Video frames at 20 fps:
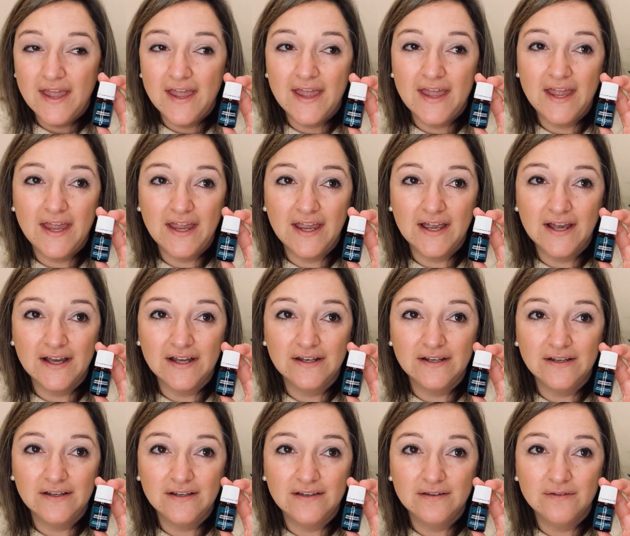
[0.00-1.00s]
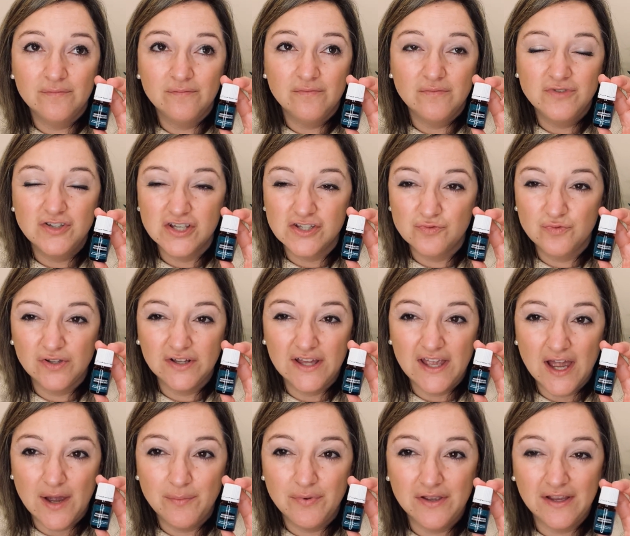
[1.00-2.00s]
and just really
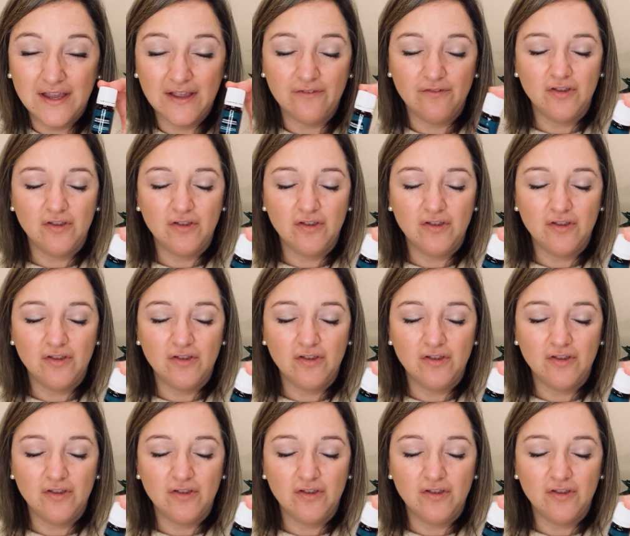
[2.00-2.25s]
help you